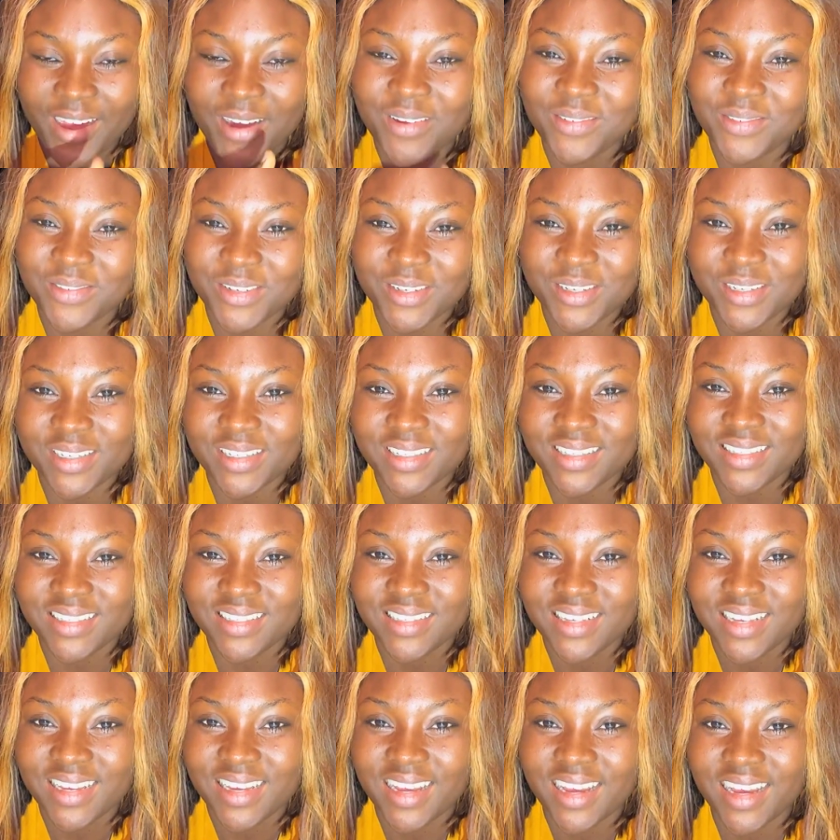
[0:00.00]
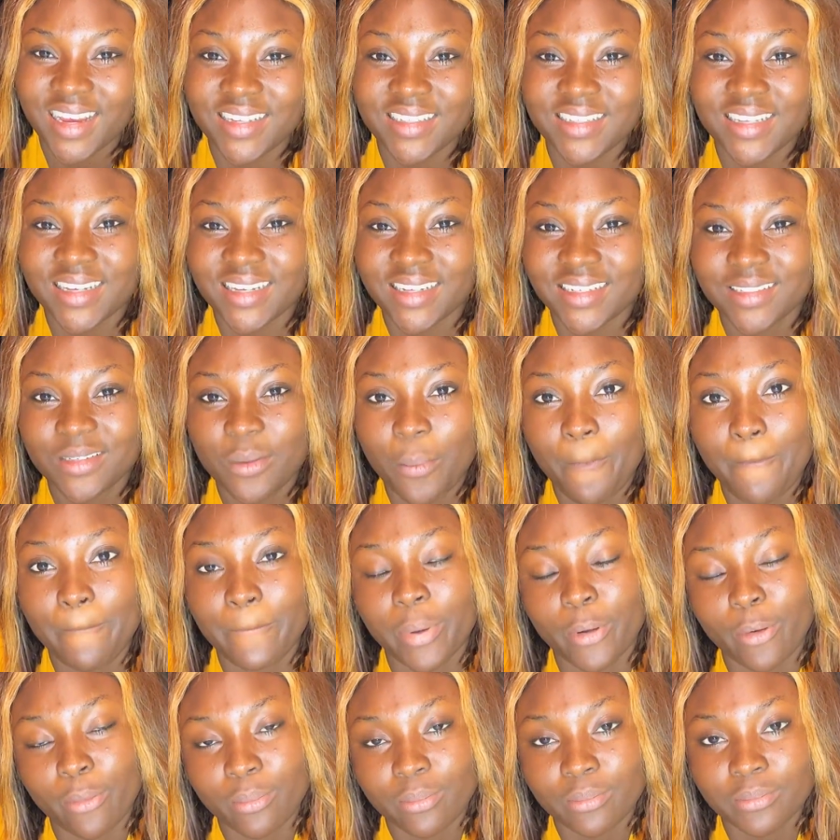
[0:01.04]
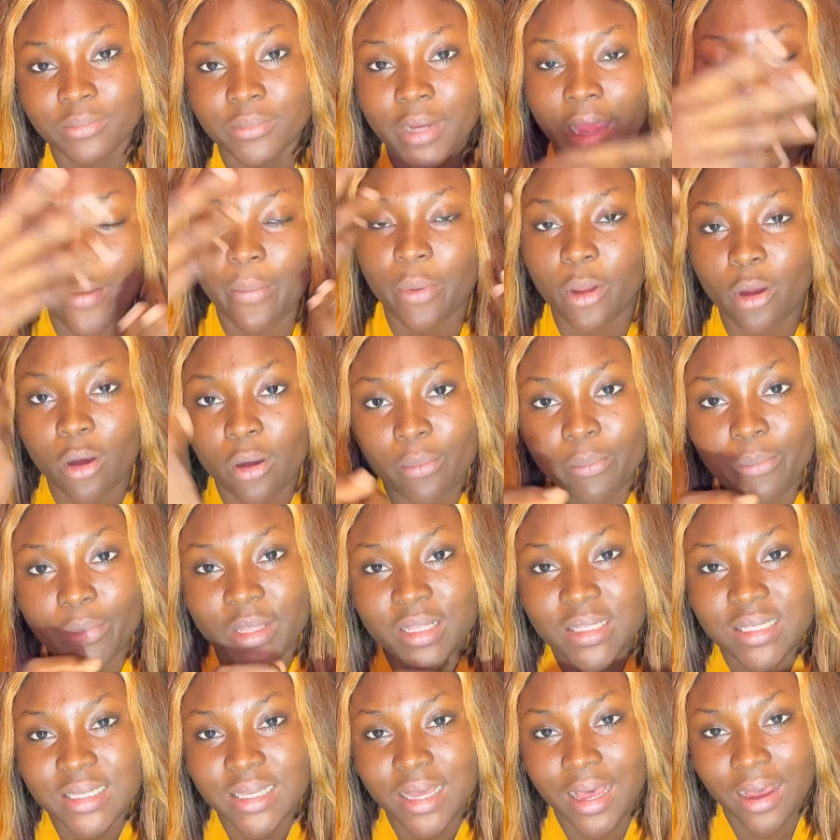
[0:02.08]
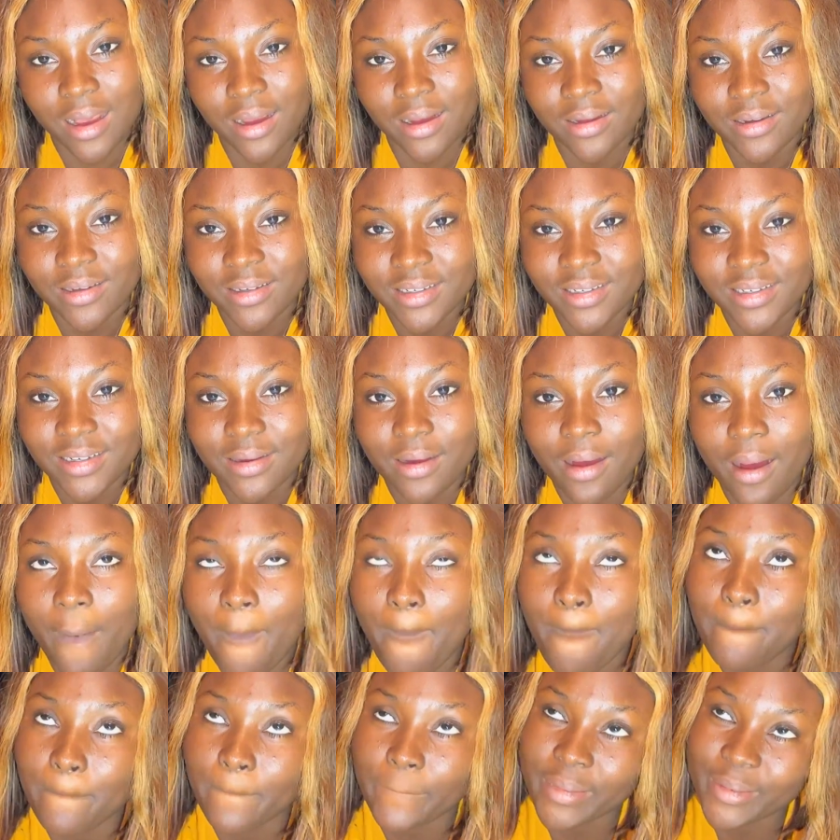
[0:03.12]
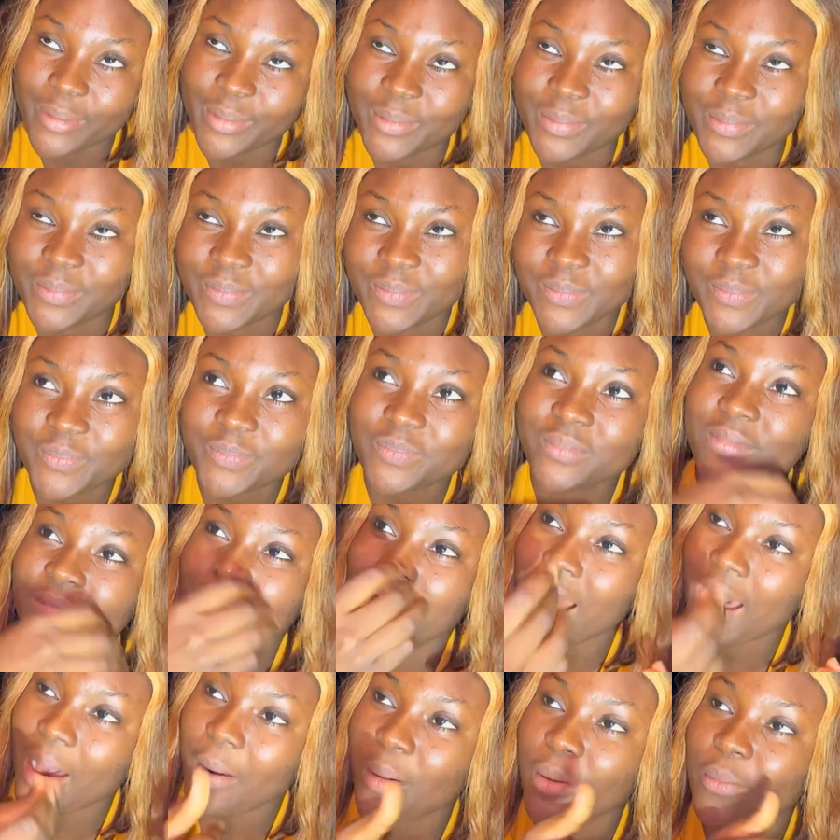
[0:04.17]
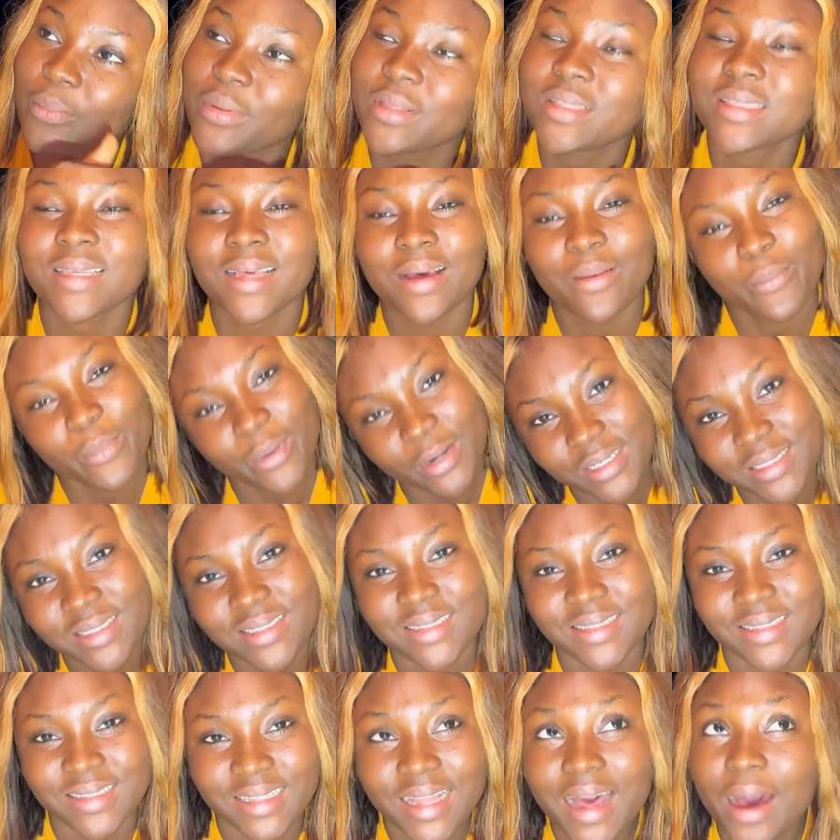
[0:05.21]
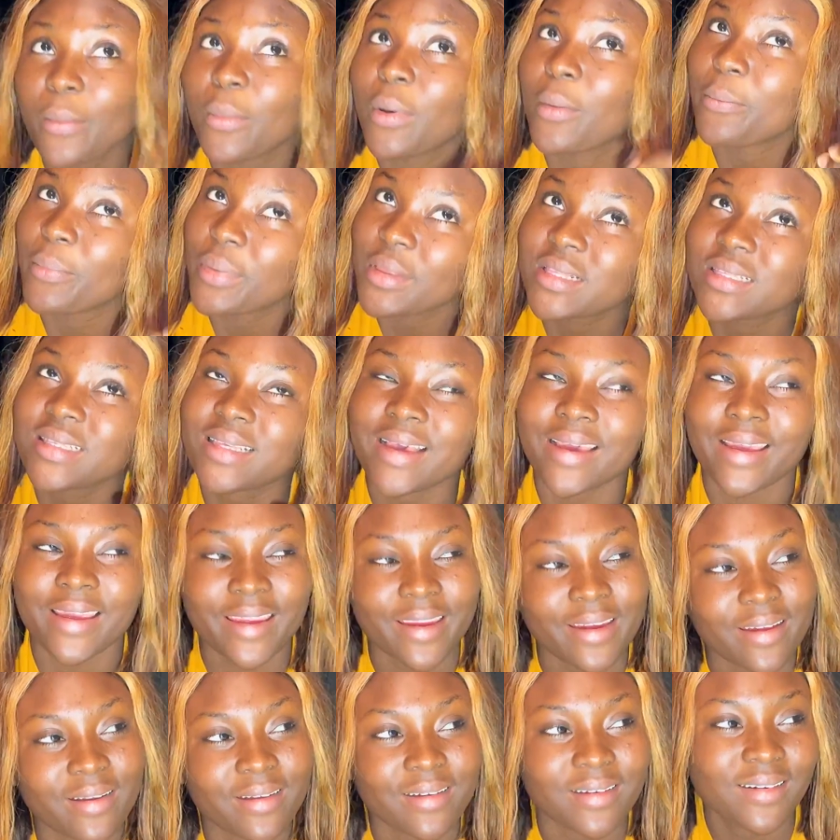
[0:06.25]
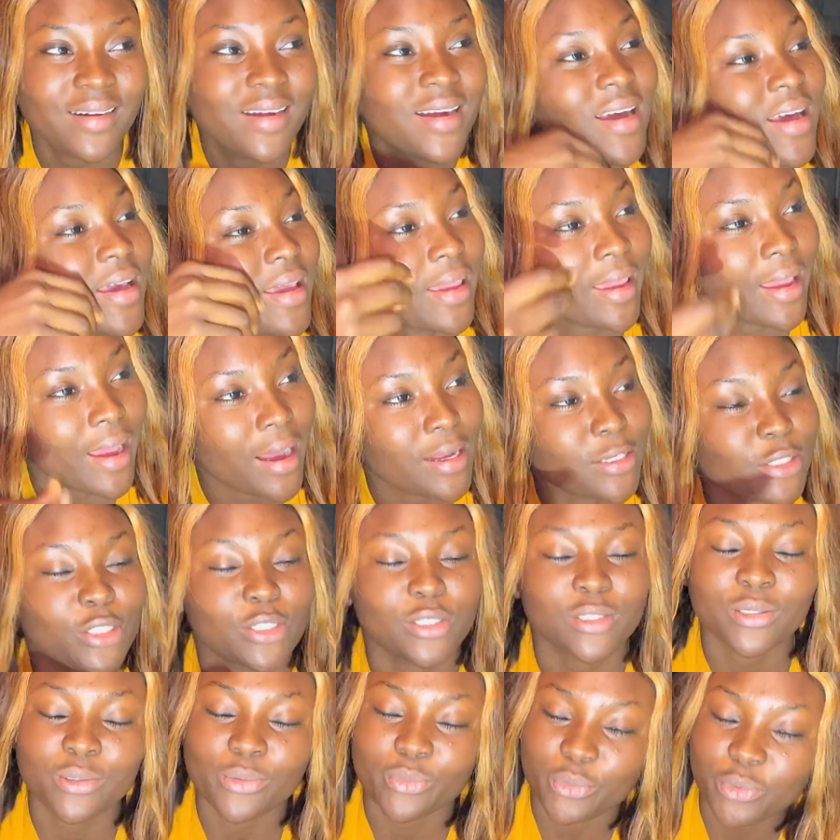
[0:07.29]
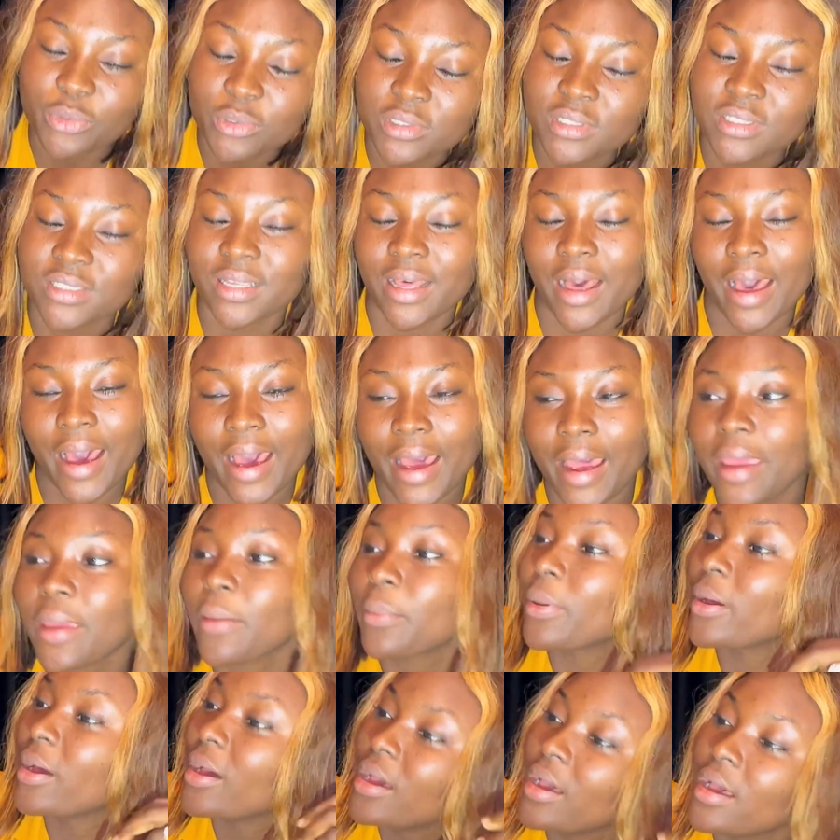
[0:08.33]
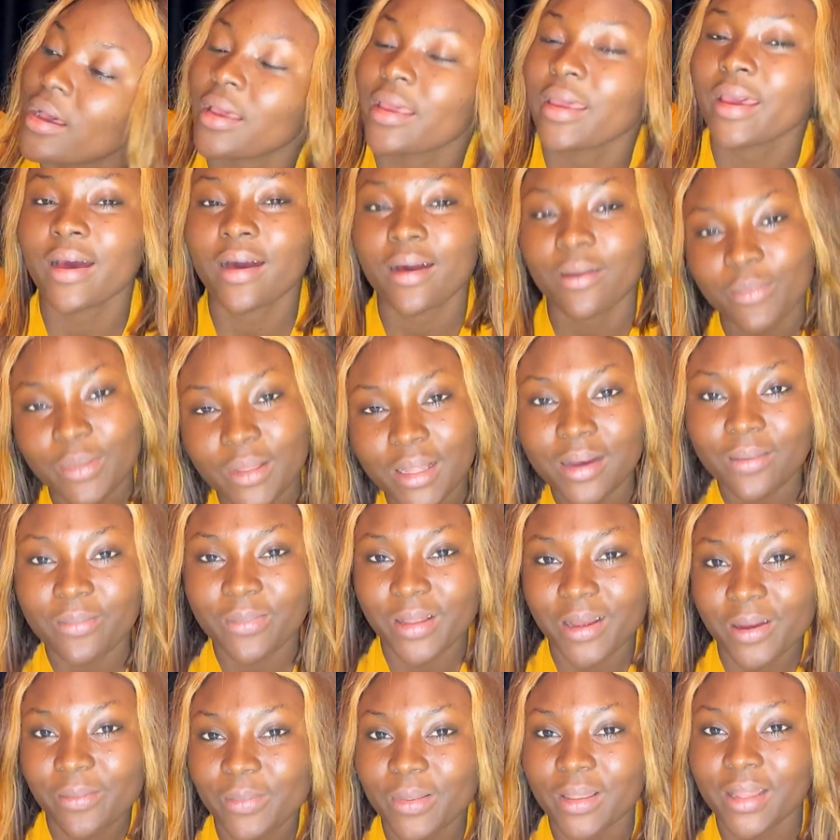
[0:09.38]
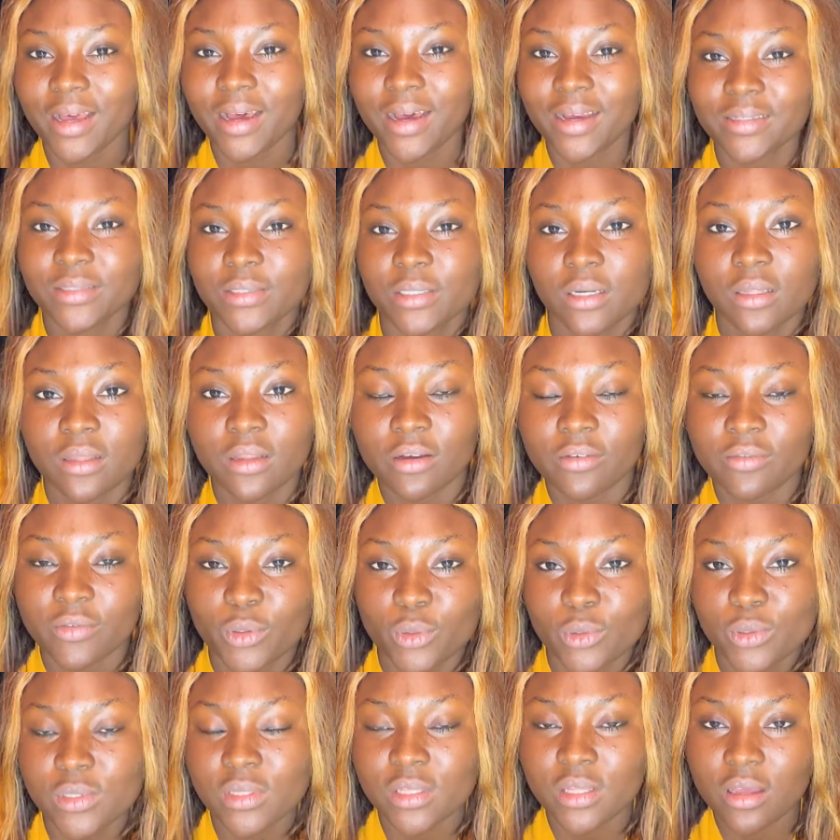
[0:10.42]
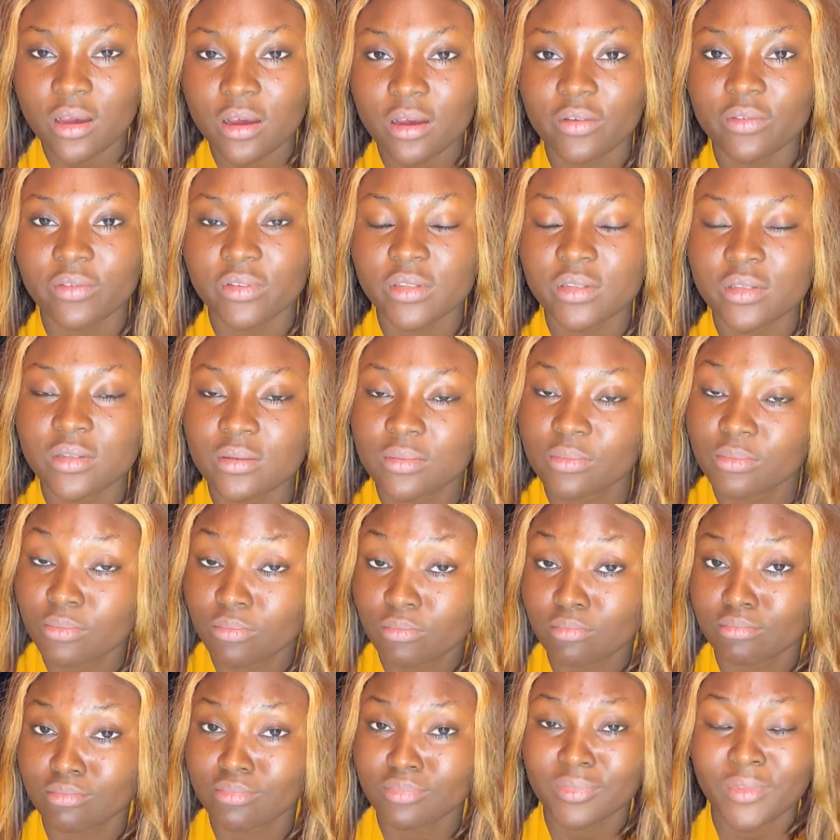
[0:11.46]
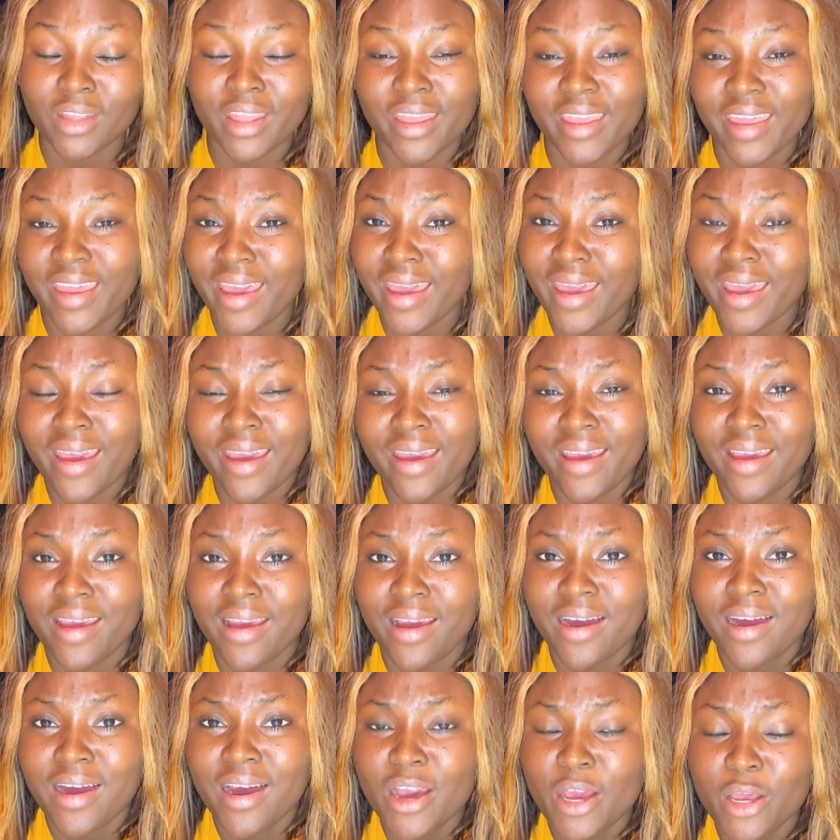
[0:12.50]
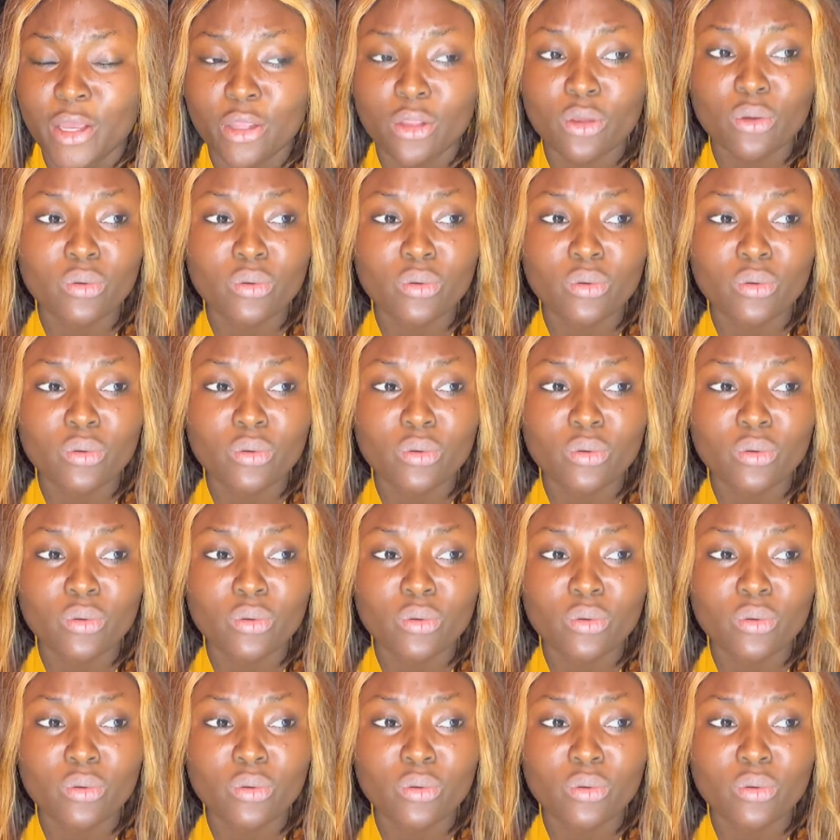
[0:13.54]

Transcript: of course and then boom i become bitter boom I'm a bitter person. I'm a bitter girl. Yeah, she's a rude type. Yeah, blah, blah, blah, and all of those stuffs. Yeah, you